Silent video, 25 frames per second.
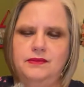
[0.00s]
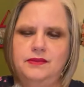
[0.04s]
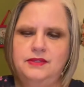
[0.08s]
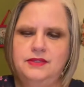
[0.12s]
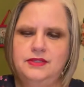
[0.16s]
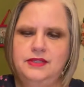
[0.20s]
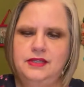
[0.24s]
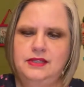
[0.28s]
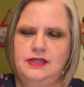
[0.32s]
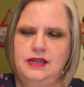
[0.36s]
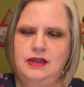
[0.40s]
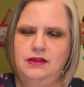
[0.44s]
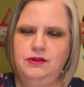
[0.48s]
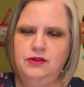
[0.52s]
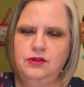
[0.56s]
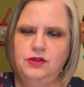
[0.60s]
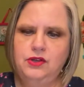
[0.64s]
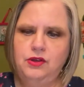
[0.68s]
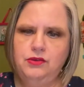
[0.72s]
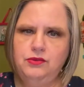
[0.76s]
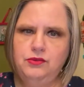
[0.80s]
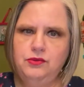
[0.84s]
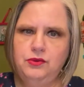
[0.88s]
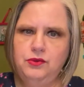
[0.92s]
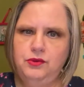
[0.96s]
sit down or
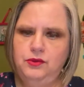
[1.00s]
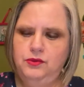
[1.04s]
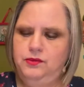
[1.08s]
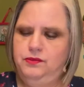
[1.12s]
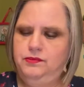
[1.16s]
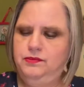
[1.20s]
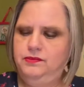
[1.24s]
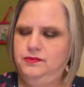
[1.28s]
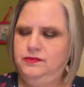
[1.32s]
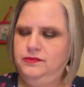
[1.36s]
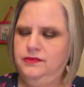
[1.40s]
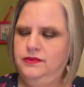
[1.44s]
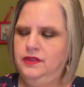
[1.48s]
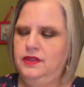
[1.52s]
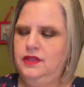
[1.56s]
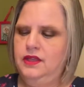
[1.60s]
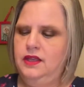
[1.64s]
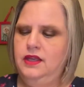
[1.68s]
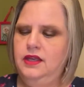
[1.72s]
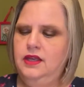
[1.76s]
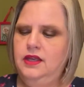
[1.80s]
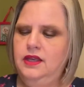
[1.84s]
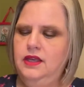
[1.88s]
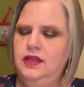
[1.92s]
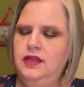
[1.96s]
go through.
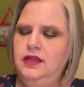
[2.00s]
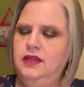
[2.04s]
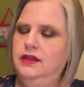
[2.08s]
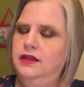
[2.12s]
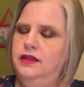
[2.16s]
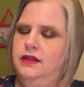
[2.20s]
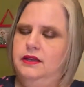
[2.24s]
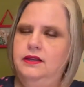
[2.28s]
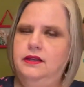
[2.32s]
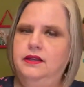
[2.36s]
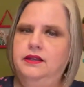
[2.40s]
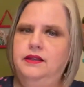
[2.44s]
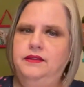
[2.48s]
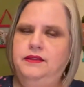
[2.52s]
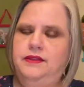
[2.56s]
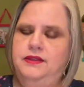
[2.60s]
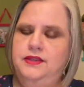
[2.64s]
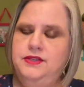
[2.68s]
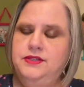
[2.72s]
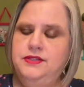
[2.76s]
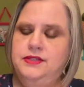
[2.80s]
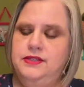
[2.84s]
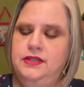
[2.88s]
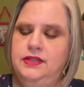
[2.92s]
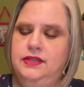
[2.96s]

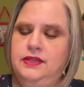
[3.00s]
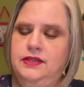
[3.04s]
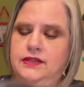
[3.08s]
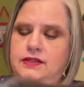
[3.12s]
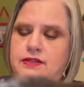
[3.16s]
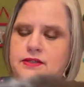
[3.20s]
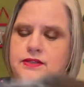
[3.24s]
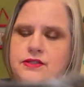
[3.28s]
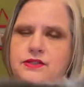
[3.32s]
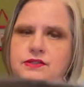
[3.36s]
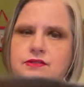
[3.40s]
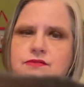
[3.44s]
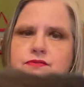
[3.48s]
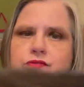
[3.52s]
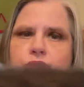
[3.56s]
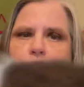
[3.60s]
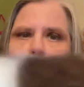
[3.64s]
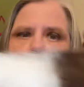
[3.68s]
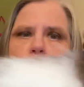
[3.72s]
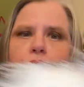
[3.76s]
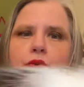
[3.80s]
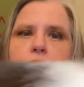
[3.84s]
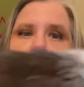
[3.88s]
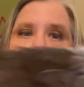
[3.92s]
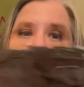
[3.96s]
This is
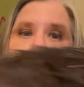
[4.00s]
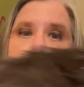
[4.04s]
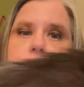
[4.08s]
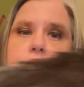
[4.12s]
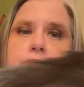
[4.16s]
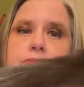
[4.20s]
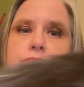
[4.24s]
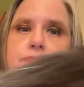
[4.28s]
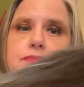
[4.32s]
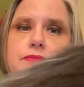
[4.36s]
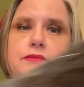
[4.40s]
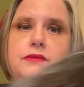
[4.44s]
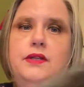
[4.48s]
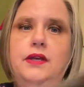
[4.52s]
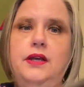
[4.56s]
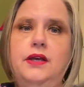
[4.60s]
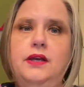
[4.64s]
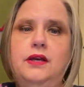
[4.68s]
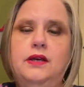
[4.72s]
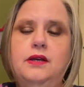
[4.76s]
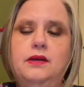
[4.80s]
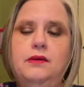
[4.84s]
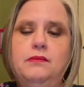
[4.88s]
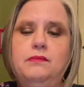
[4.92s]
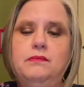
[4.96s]
for
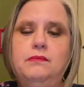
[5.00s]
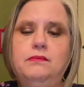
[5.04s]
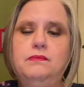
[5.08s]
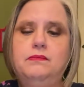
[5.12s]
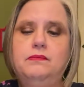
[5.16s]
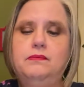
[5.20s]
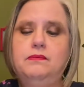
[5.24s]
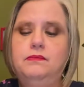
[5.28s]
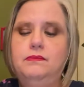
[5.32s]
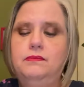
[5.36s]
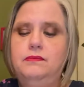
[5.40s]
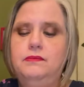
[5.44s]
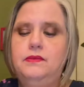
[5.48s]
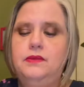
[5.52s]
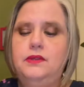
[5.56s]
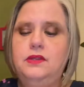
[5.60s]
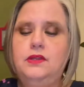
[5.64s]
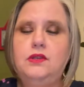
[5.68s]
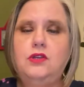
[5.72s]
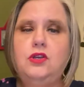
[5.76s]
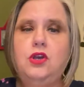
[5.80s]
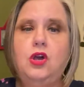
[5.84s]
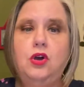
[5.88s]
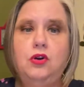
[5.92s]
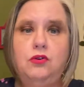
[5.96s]
um,
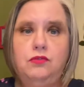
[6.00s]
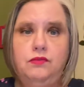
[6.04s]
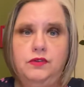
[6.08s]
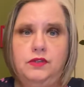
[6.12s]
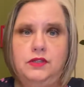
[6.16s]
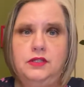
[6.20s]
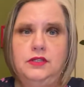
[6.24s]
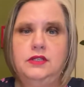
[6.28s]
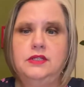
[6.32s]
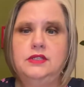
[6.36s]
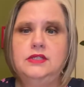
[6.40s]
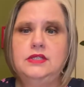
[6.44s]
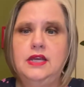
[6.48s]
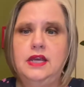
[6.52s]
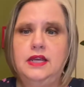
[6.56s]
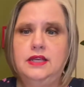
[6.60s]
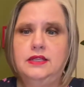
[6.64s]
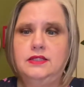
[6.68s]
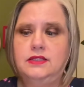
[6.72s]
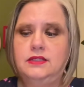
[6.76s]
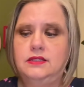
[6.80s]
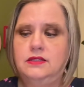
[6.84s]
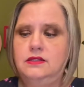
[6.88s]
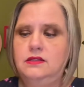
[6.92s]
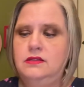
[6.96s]
COVID
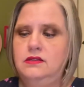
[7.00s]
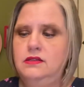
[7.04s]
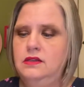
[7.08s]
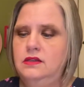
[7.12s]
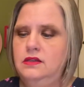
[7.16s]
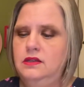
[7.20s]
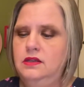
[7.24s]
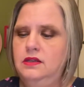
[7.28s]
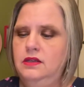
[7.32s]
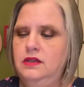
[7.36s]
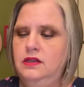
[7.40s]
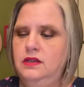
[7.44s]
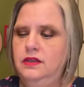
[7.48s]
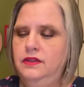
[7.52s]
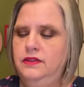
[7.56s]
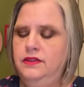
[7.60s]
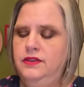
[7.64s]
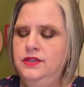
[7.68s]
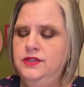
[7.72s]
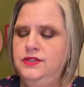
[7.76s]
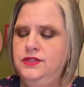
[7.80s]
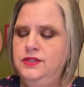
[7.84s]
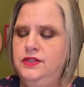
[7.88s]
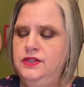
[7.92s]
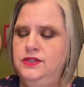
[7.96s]
tests.
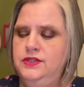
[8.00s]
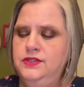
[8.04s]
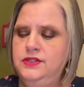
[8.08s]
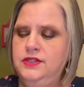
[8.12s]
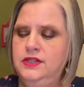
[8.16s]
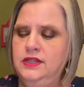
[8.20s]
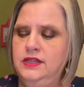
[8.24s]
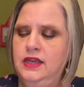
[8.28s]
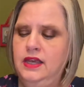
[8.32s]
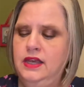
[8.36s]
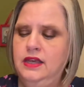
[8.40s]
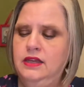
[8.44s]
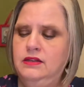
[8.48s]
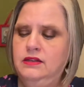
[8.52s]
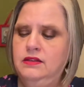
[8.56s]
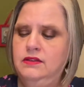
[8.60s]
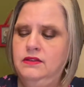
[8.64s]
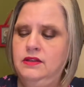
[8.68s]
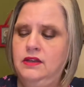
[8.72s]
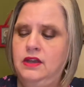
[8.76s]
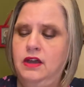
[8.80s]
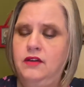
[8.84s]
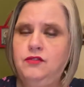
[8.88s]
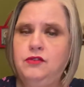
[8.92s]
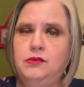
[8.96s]
This is to get, the
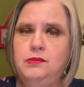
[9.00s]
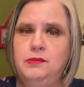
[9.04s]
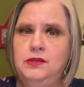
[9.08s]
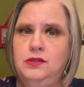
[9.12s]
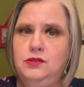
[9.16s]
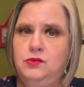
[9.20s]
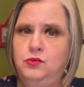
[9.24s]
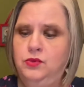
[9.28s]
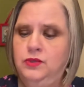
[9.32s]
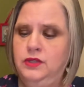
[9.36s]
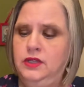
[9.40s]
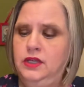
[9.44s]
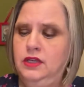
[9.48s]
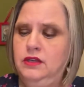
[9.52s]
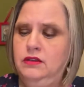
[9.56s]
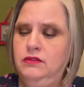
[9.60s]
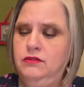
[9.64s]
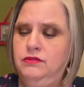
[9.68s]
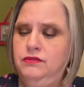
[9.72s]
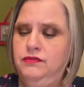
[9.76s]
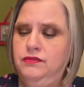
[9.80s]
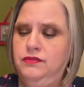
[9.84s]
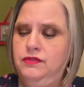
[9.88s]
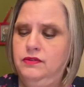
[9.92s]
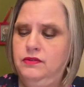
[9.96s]
government will
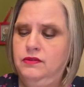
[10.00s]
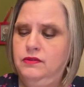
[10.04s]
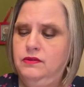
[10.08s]
give